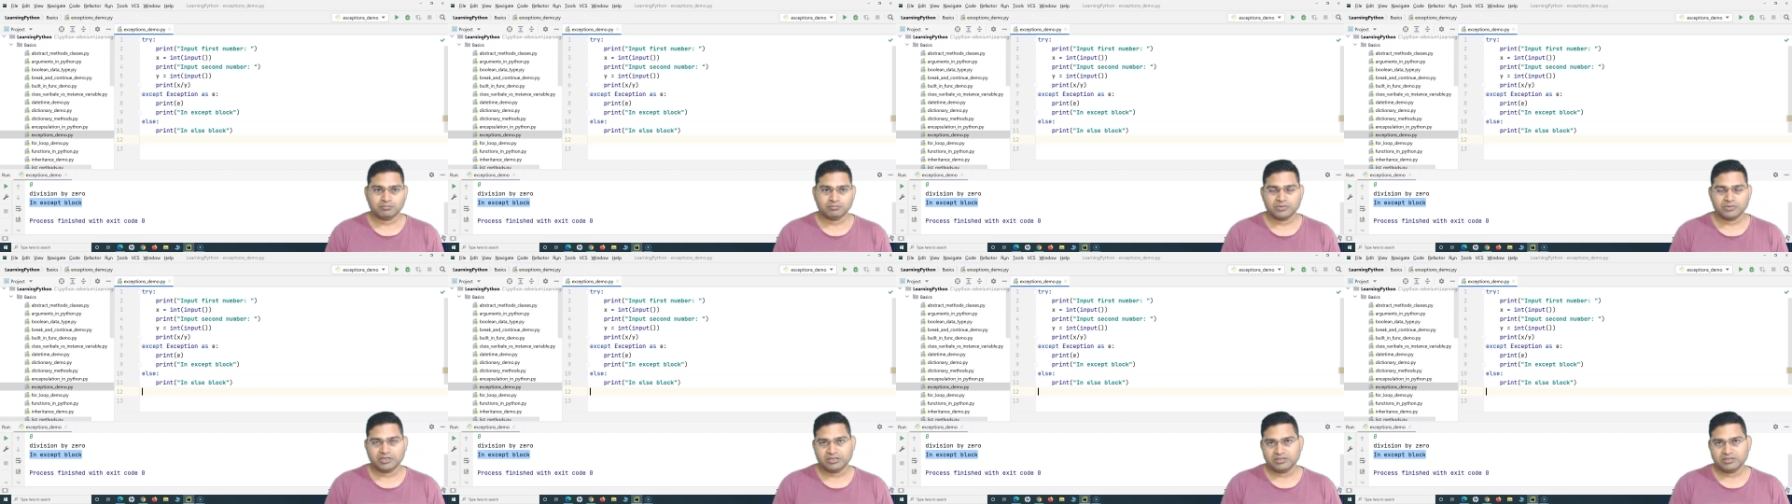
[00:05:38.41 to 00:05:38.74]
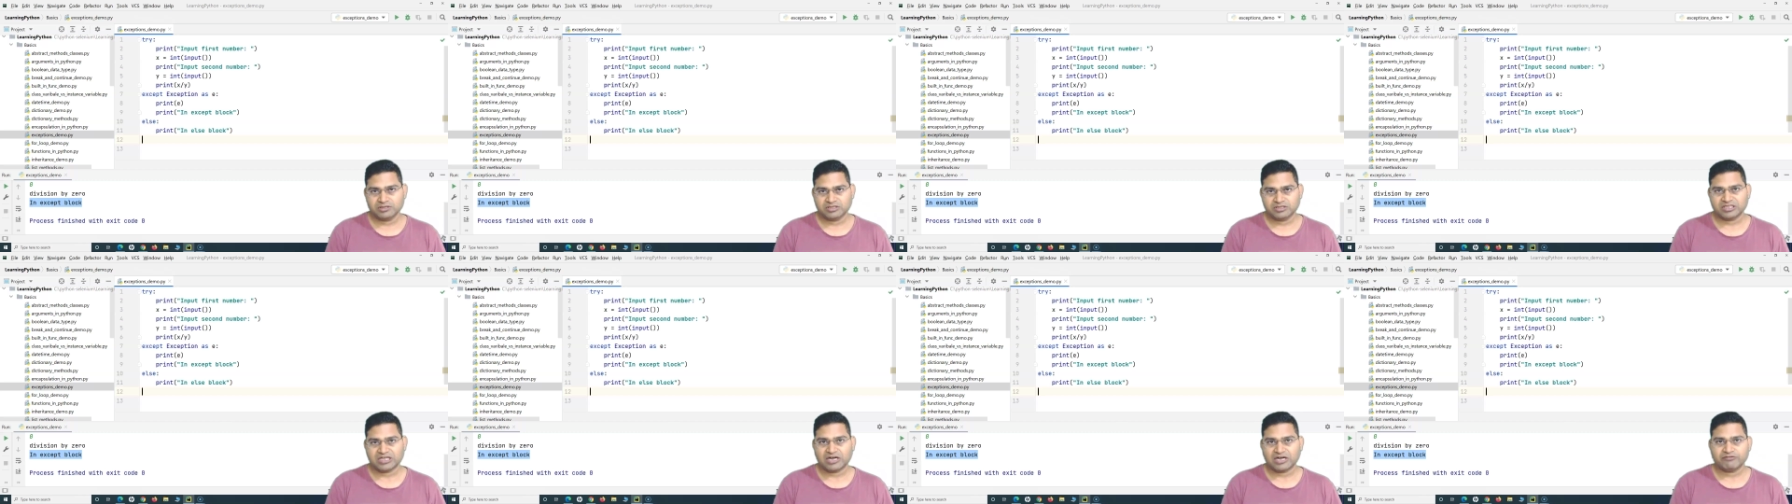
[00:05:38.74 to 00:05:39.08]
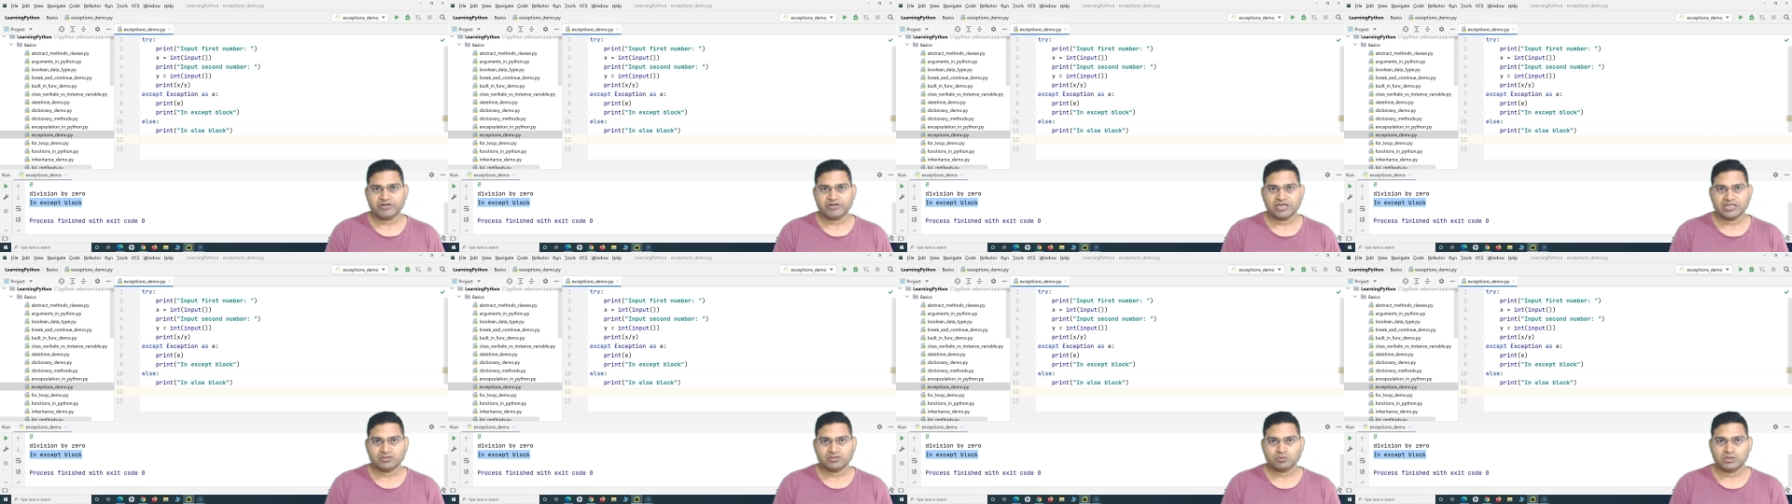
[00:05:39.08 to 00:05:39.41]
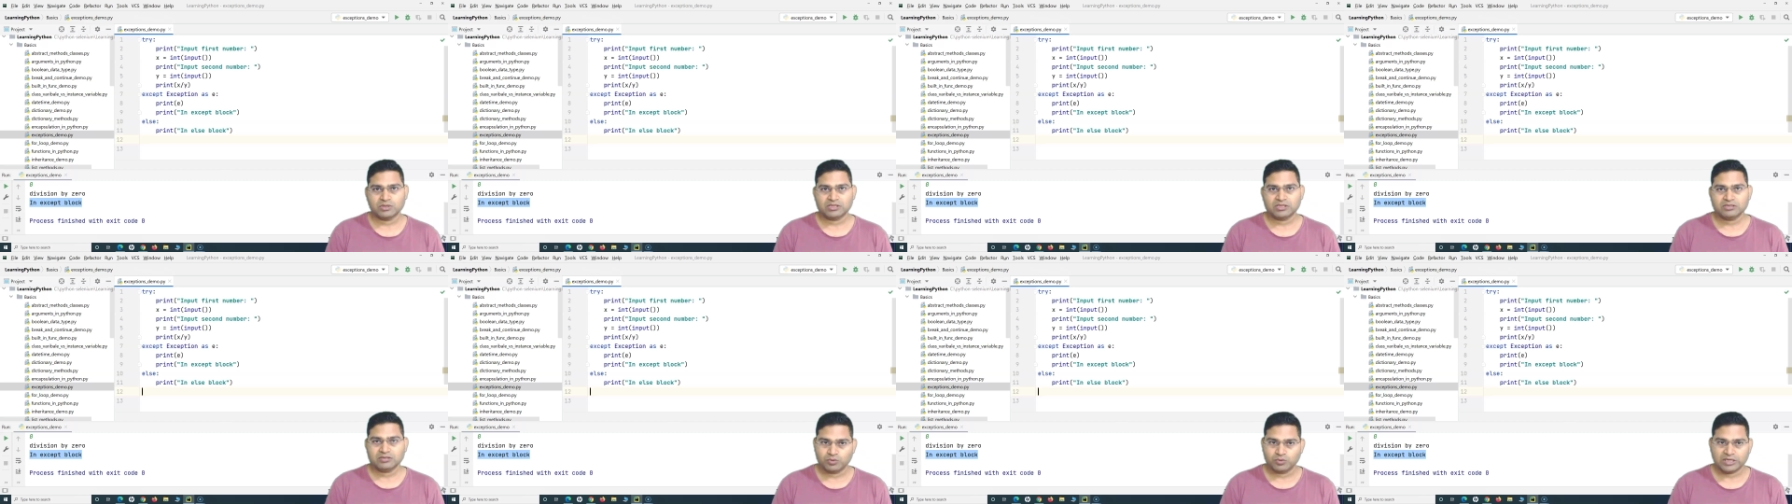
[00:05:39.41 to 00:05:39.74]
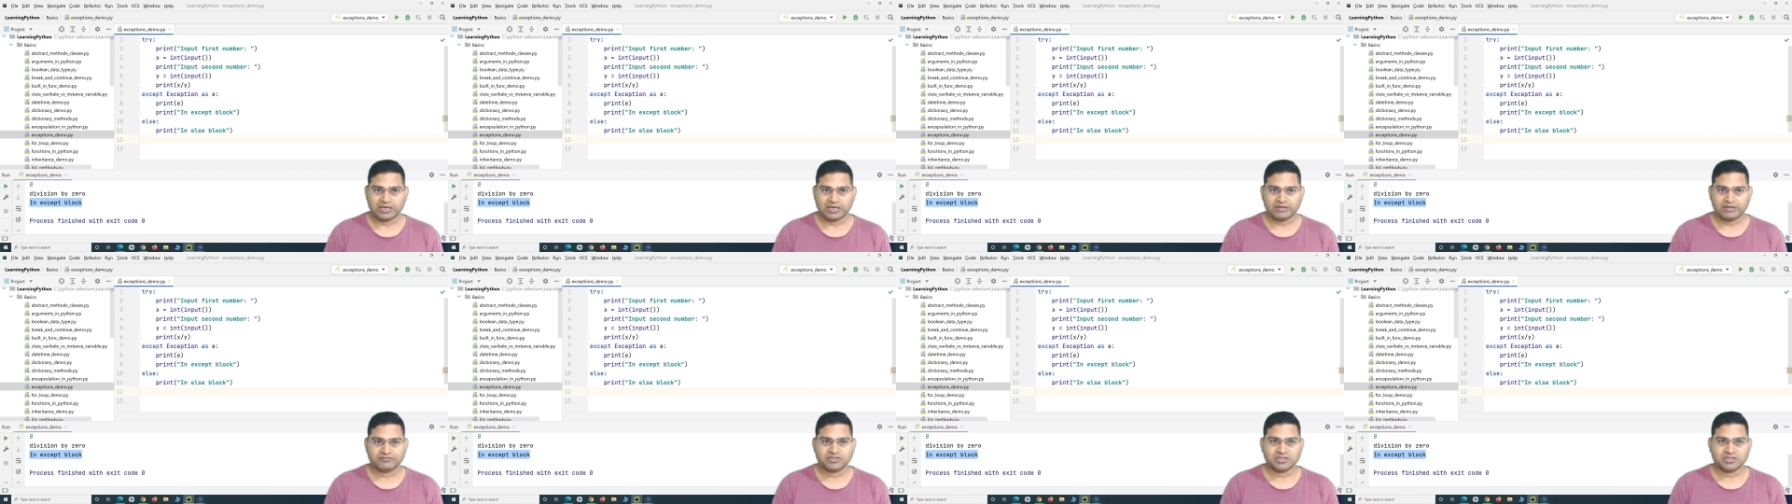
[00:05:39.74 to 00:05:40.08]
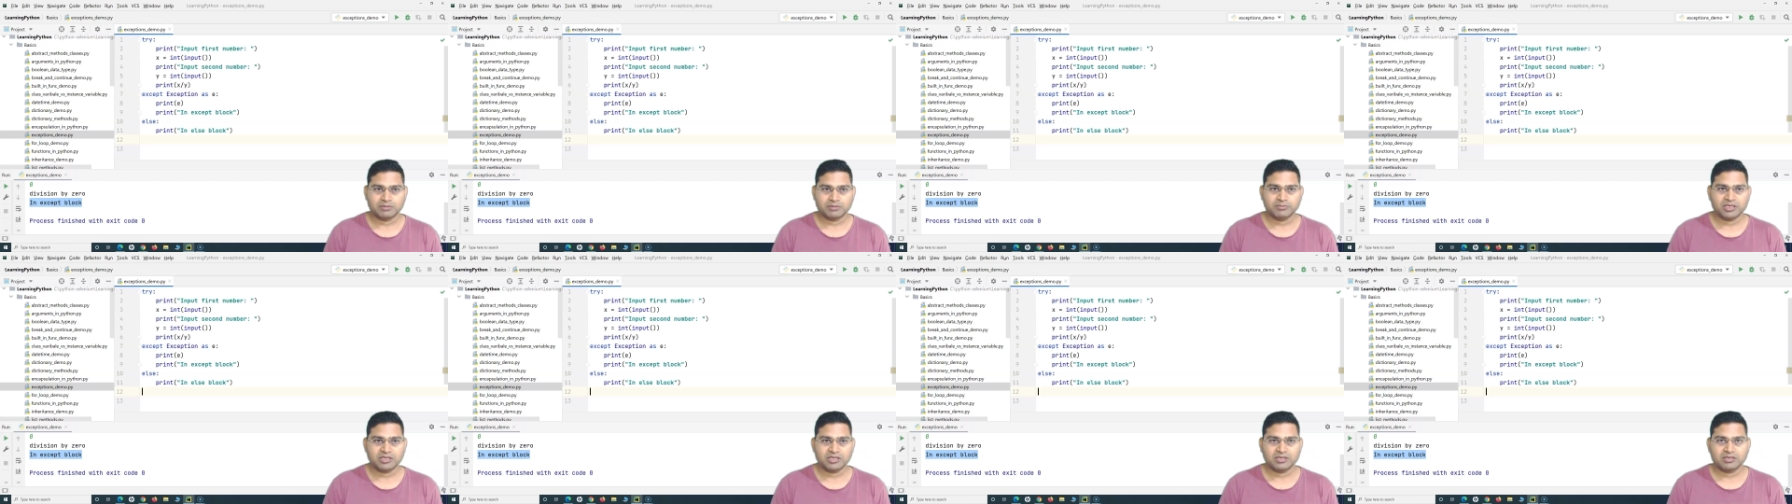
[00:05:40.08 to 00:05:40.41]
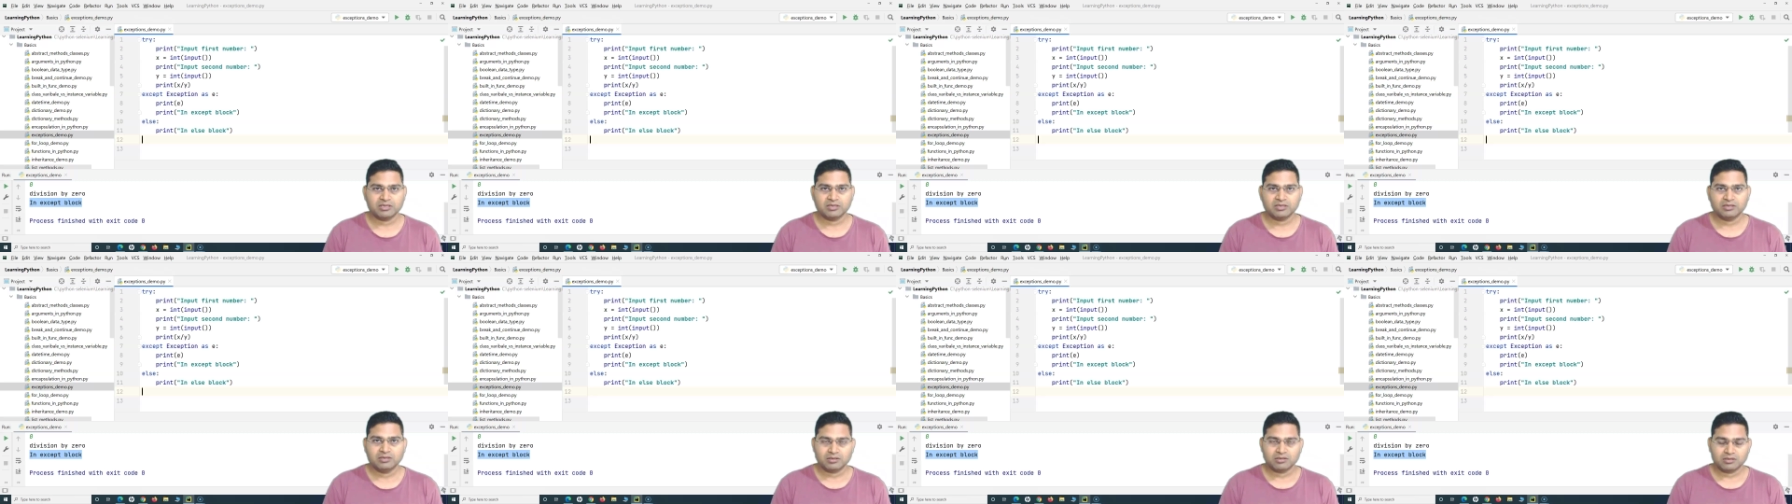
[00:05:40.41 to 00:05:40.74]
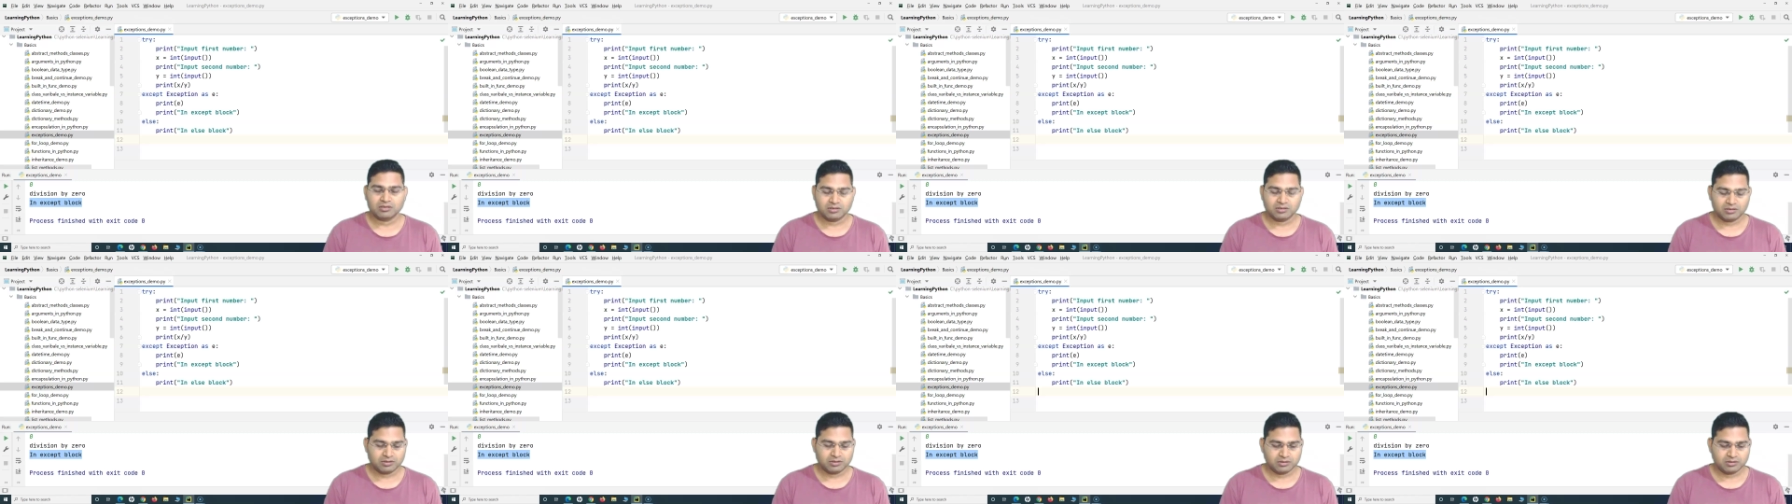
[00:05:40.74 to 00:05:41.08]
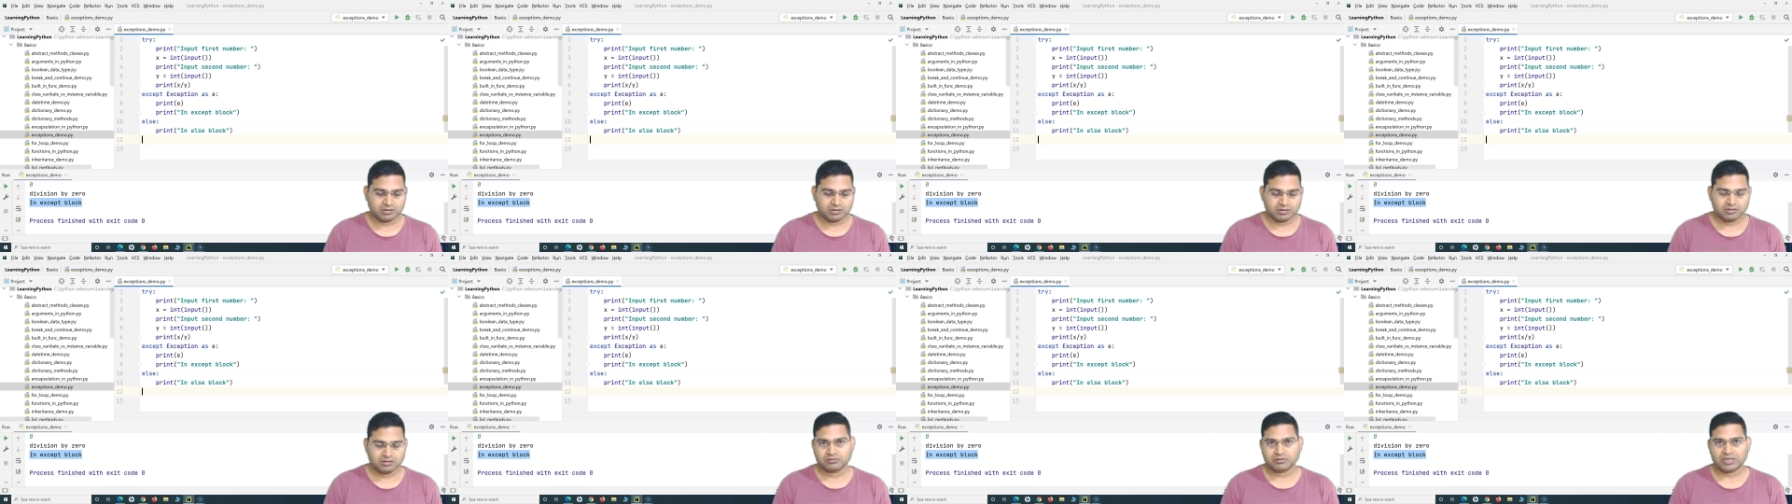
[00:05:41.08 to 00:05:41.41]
in Java as well, we have similar uh,